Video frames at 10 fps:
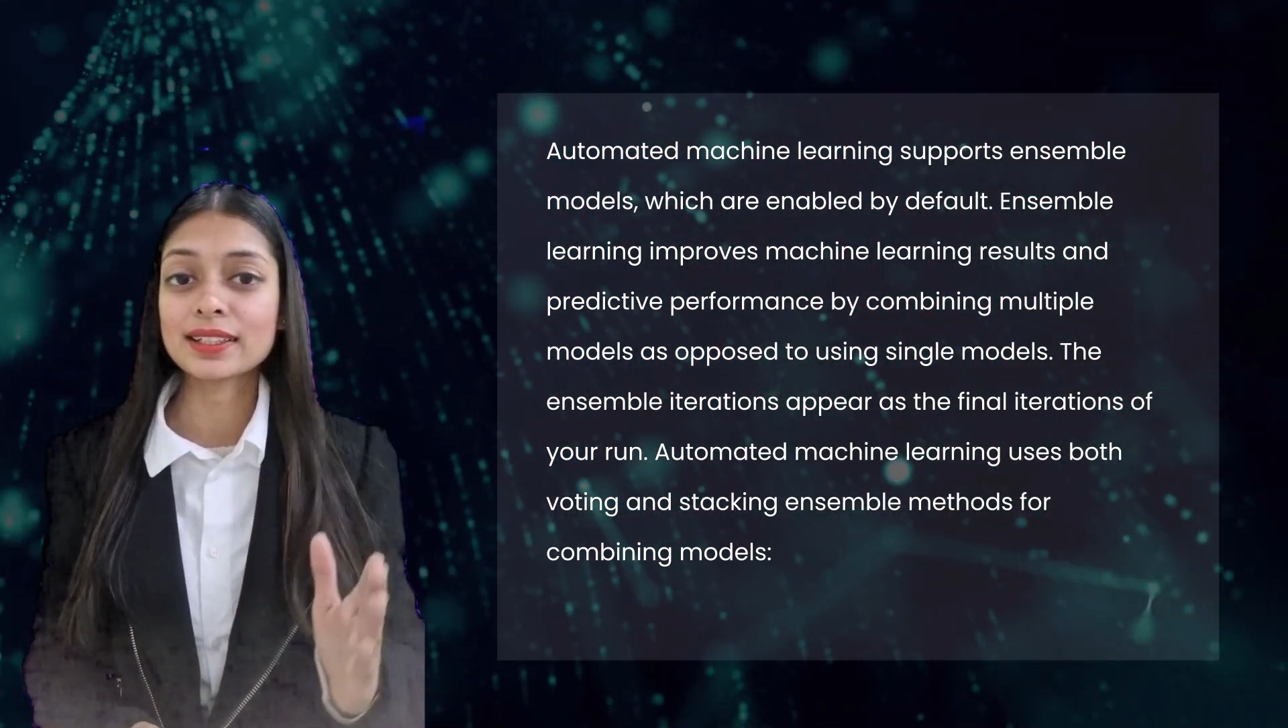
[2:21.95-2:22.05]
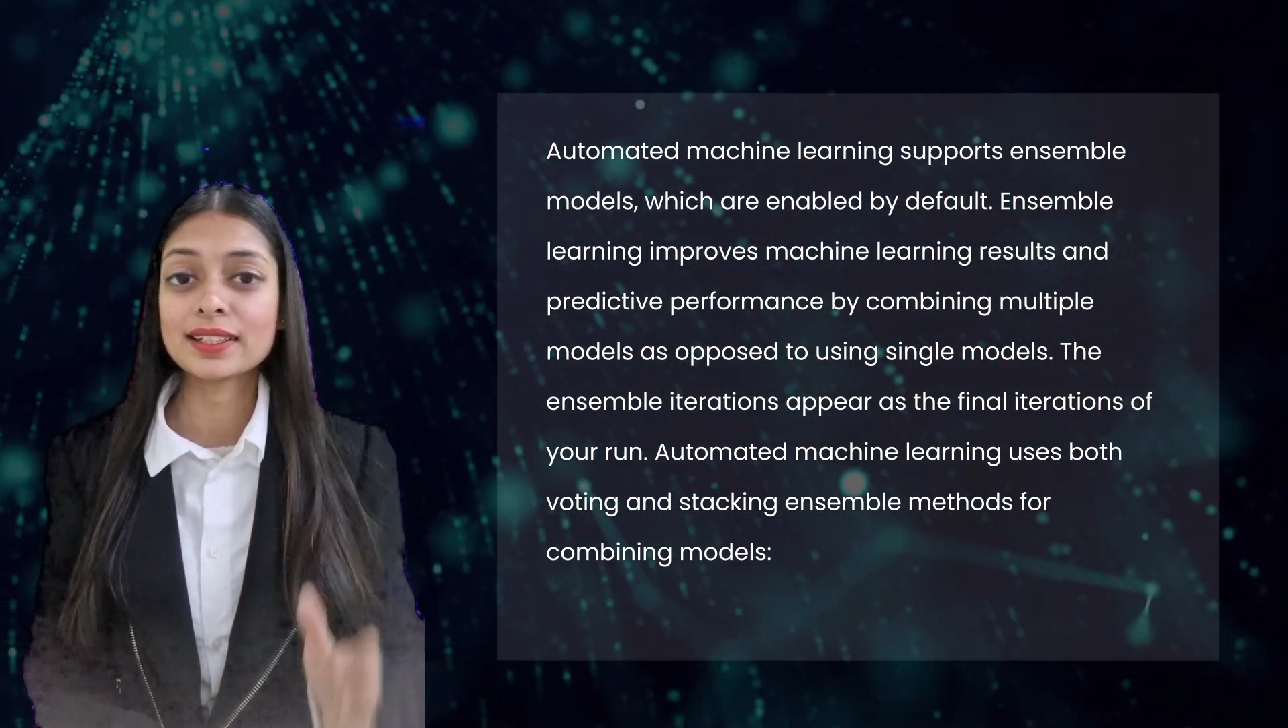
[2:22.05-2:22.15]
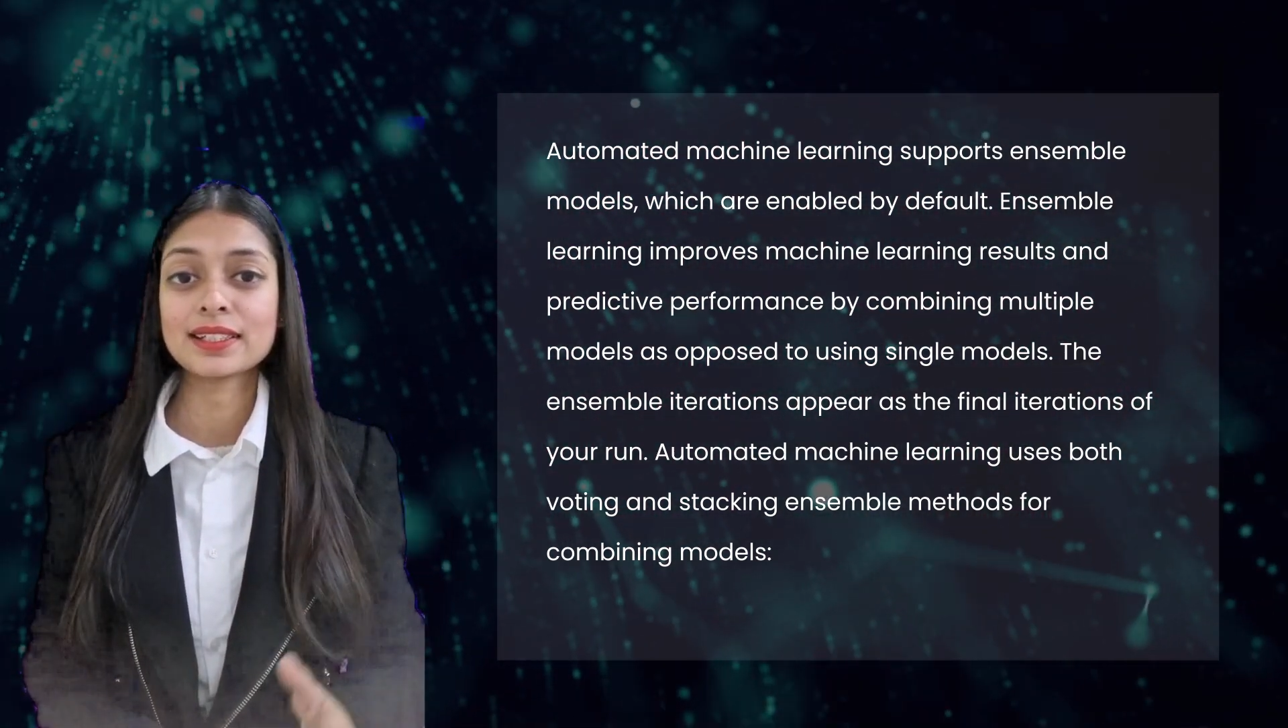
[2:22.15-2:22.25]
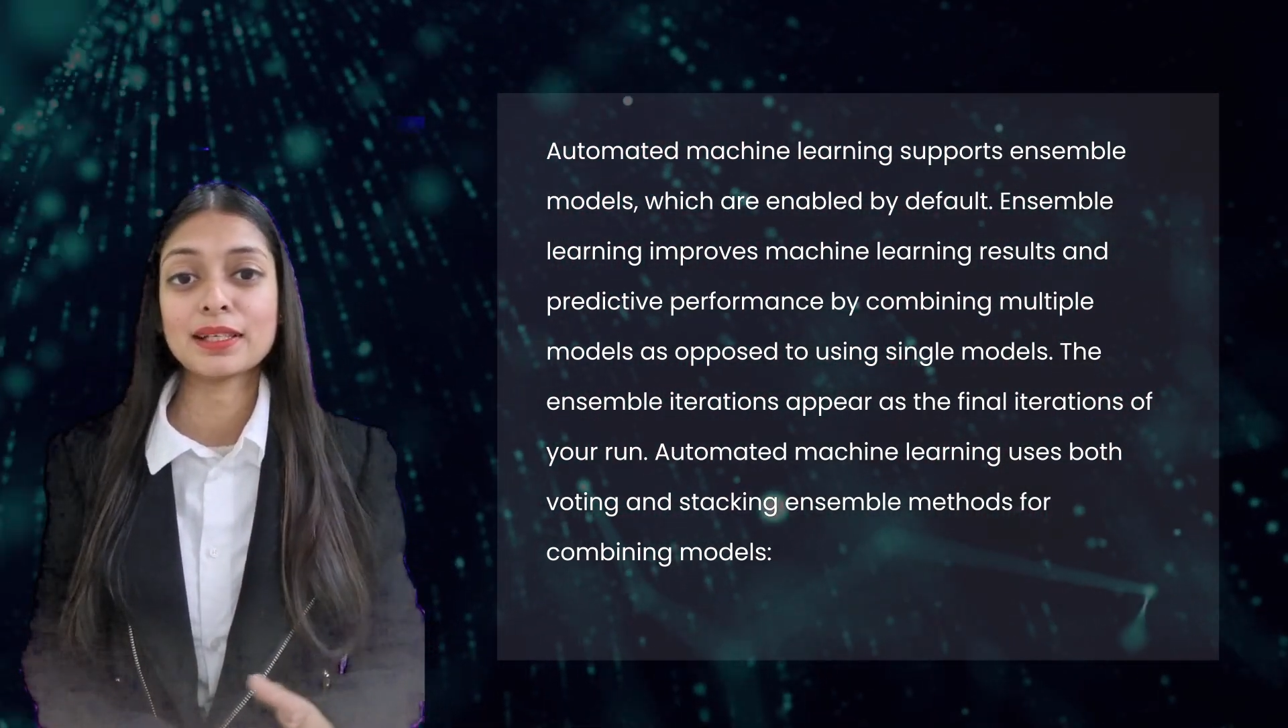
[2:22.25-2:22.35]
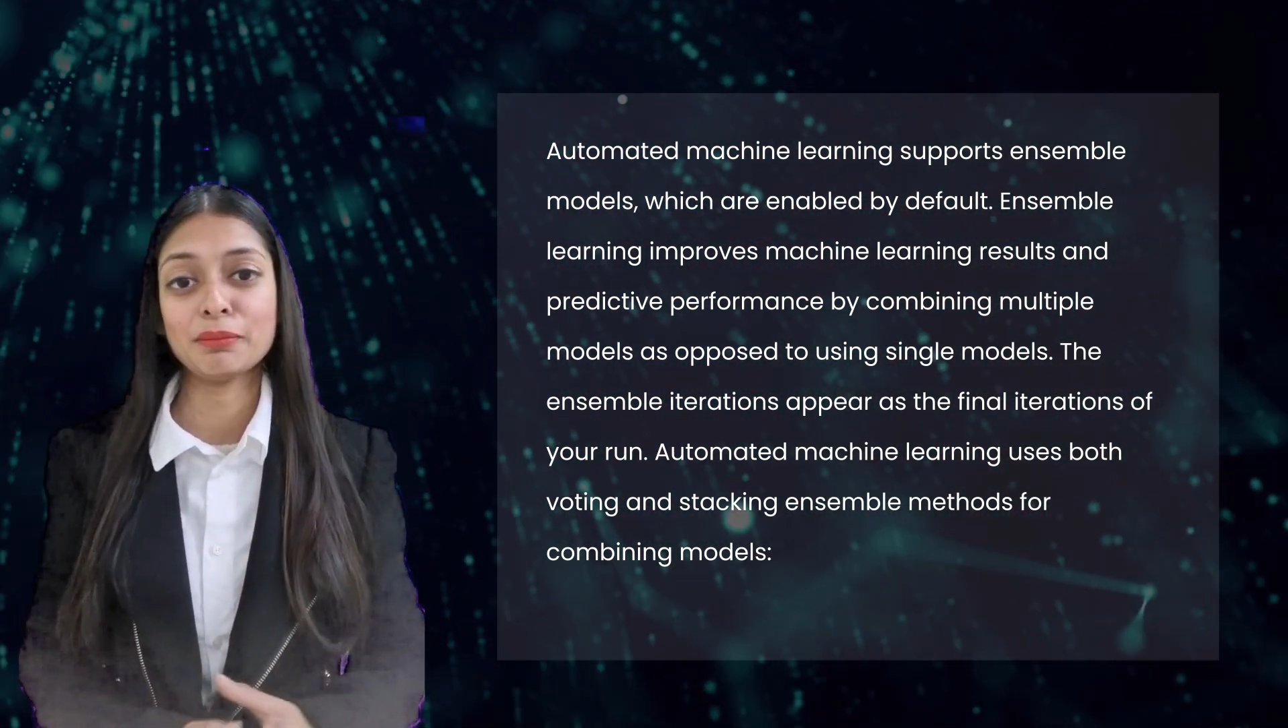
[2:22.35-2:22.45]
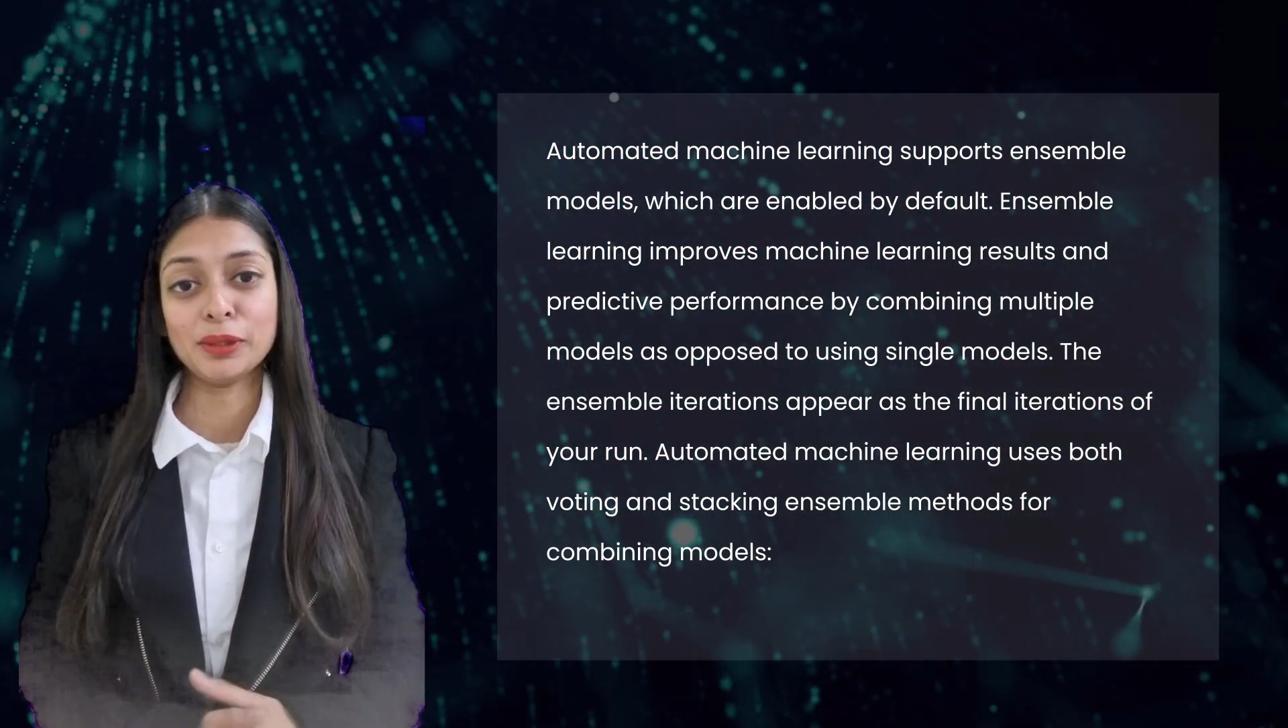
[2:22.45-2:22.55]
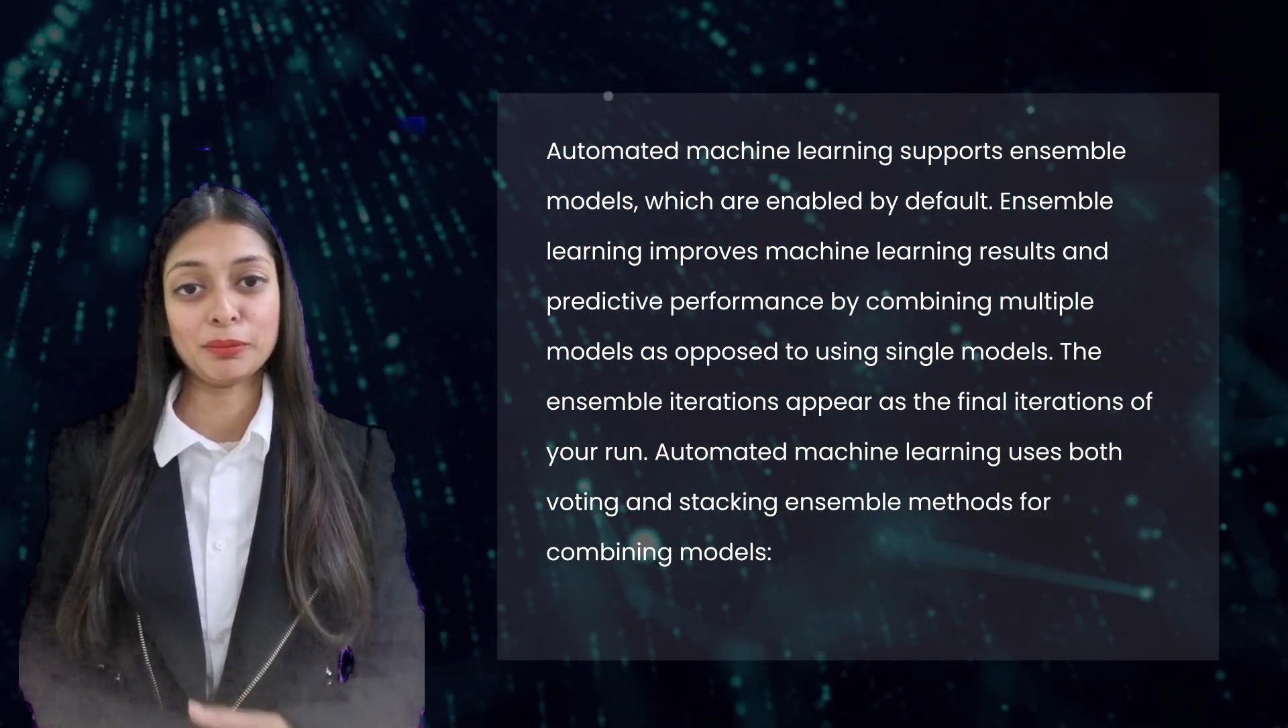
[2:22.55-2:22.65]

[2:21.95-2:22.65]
ensemble